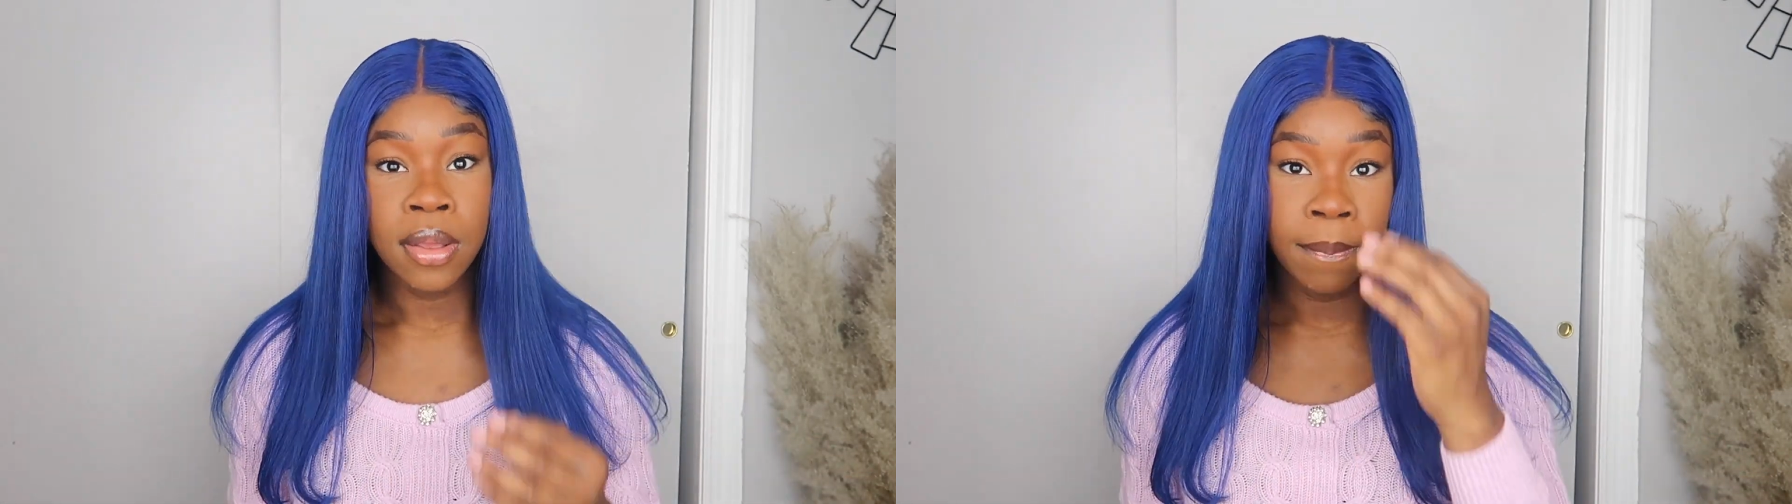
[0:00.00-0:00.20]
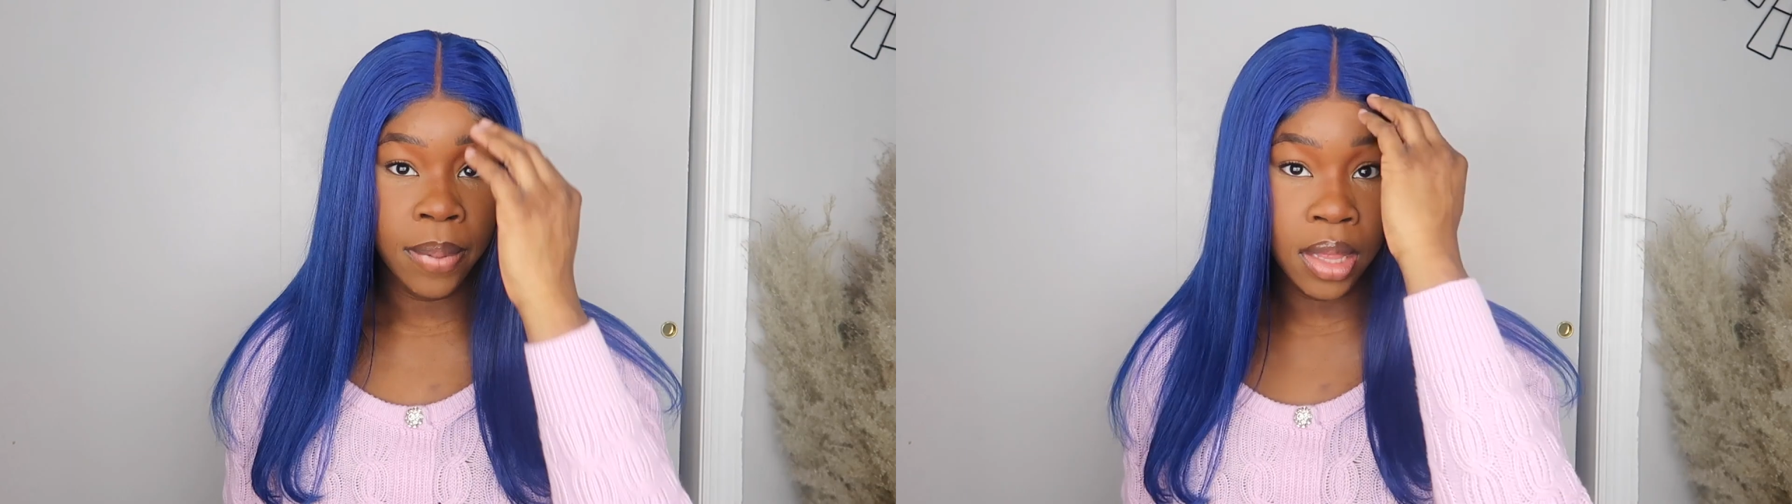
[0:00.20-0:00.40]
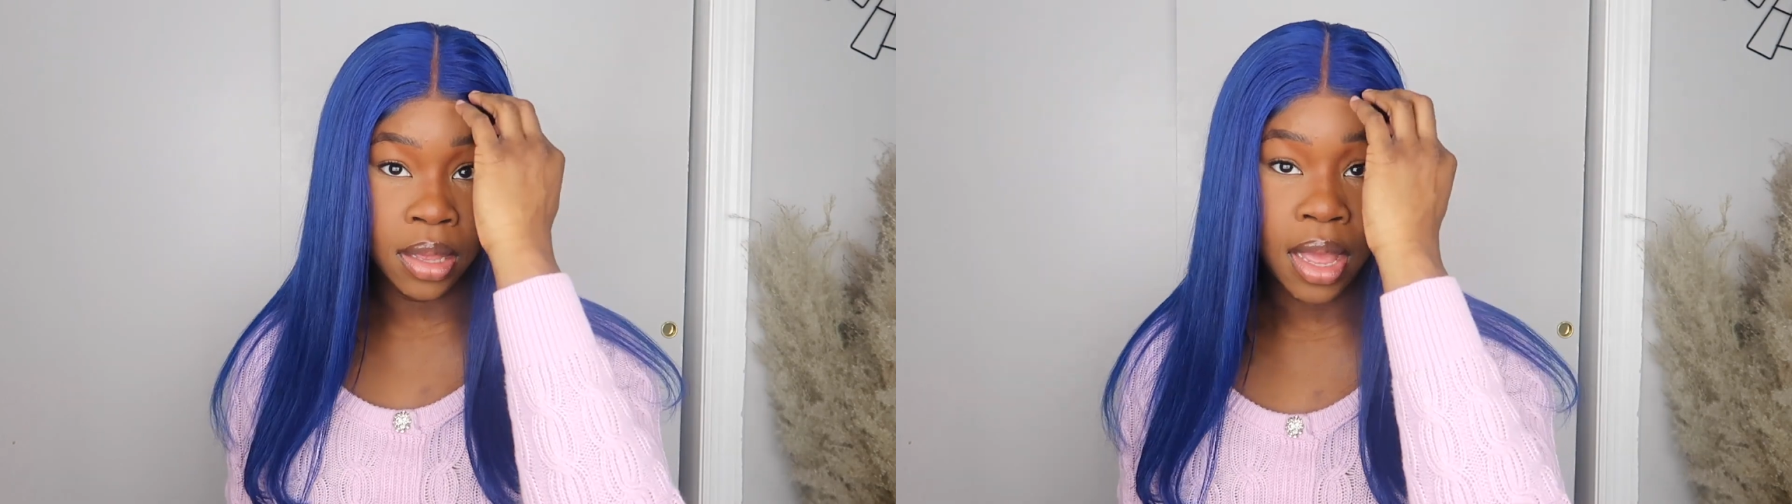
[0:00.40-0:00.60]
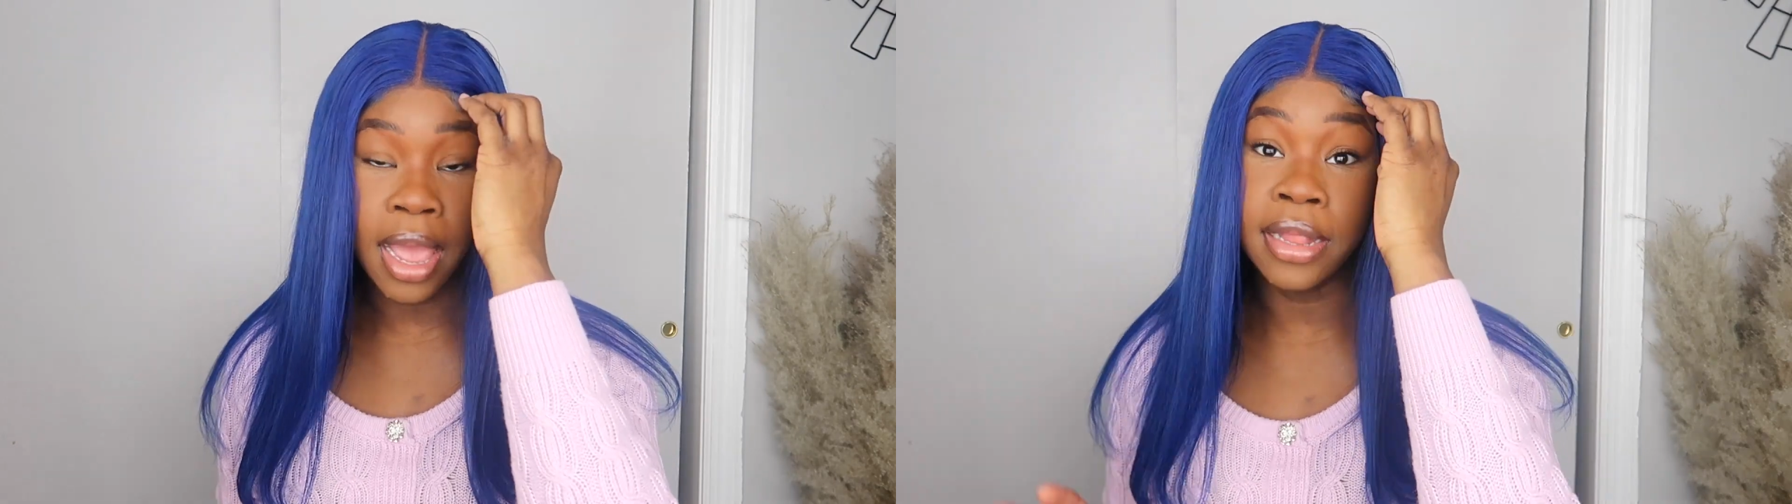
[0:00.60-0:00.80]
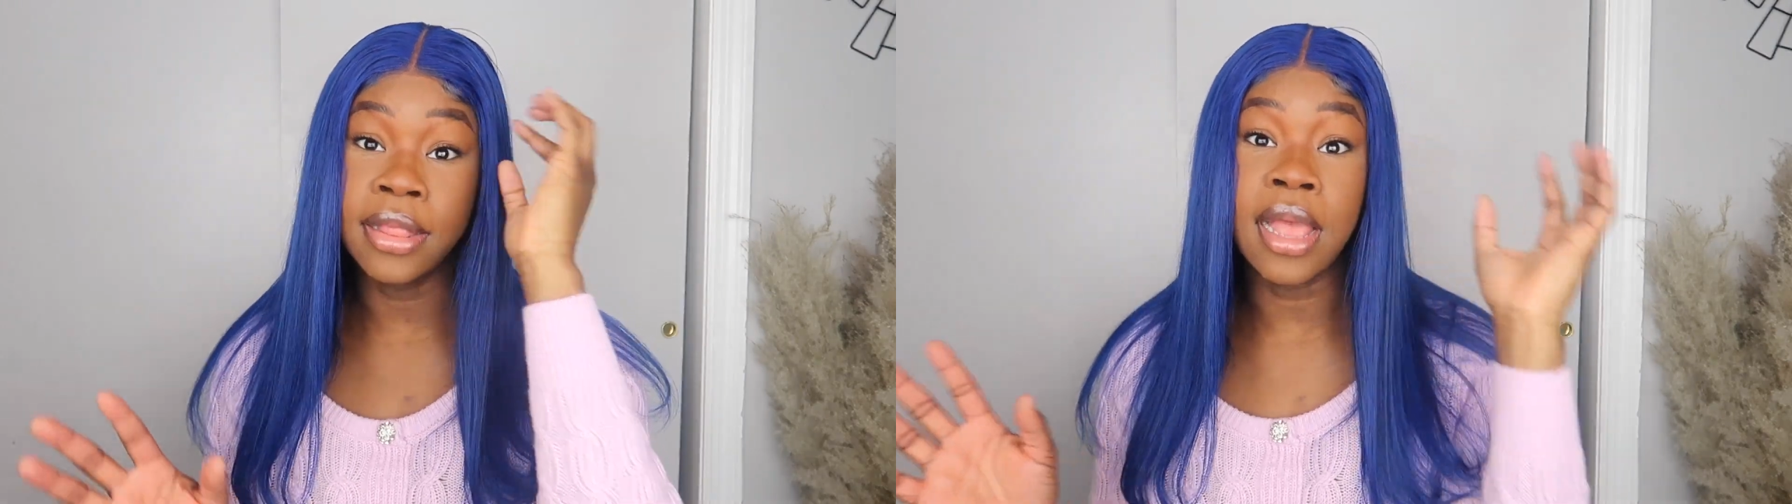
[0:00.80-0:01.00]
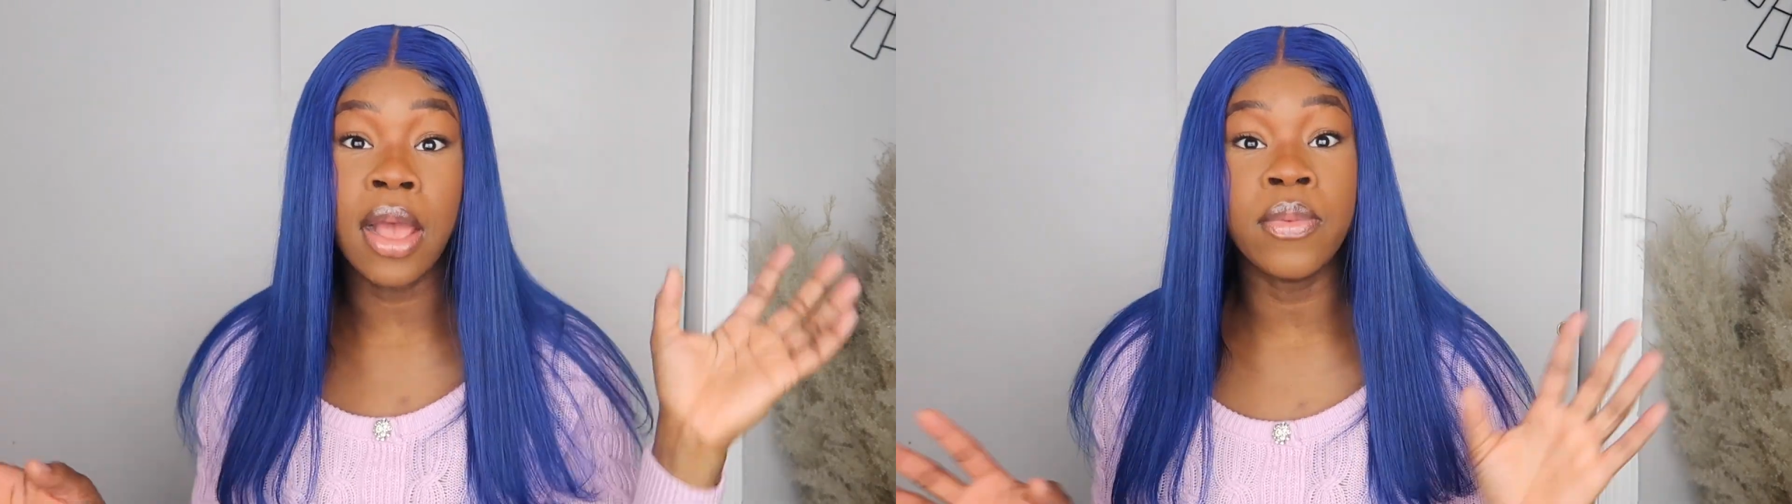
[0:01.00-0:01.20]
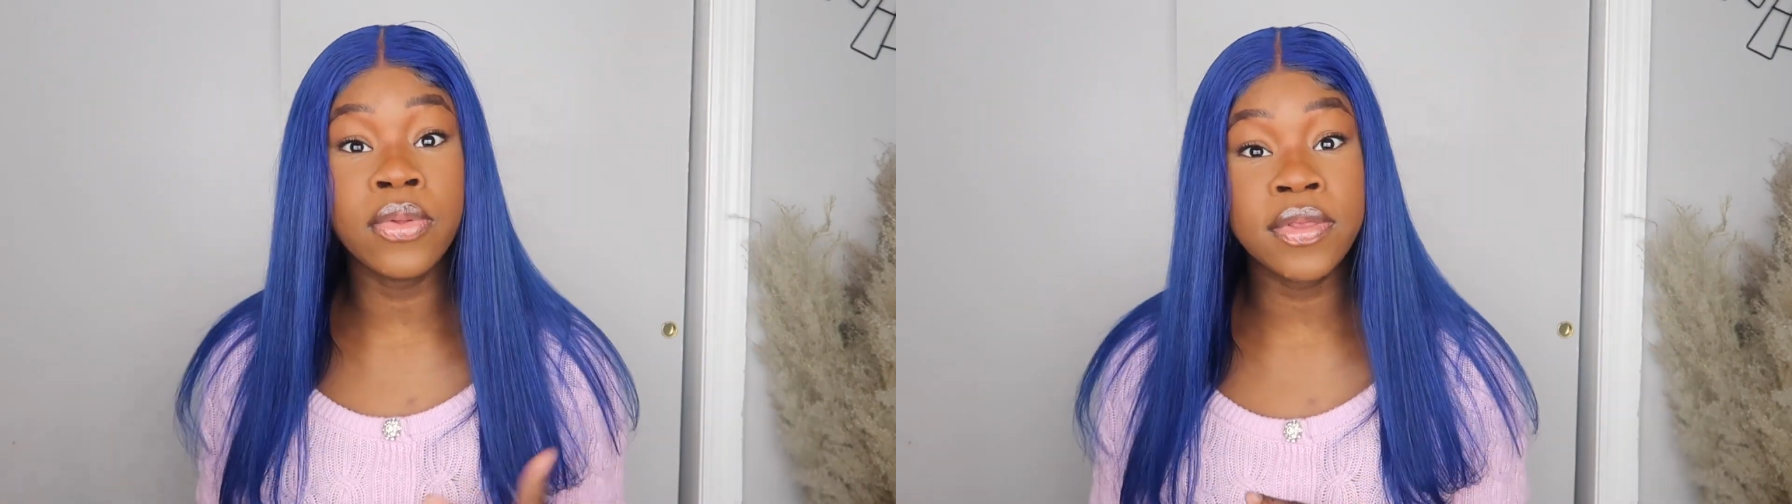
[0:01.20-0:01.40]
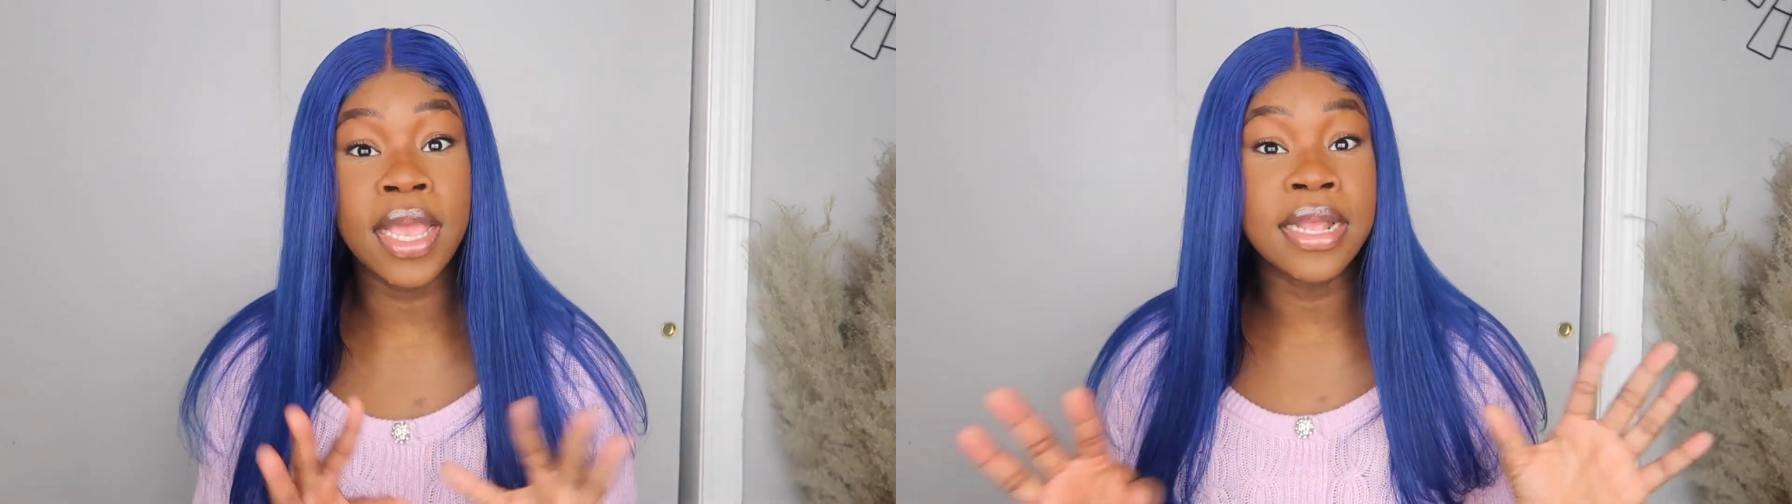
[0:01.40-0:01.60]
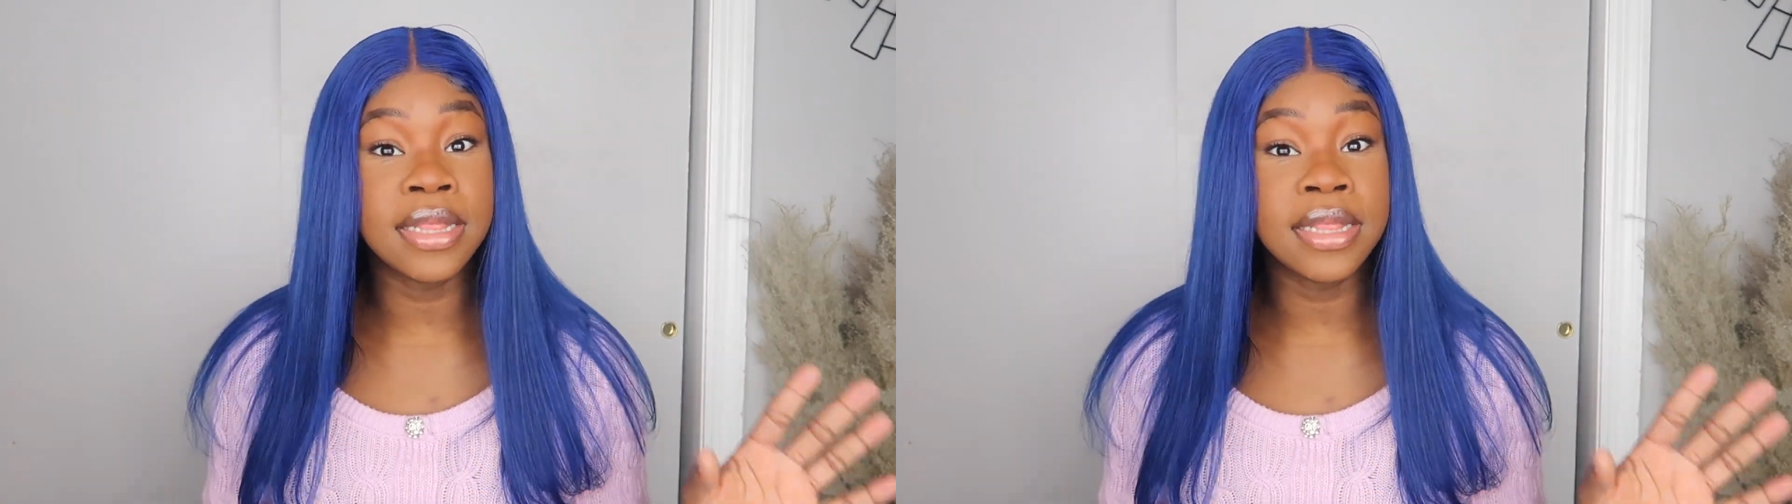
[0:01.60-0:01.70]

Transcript: but I will say I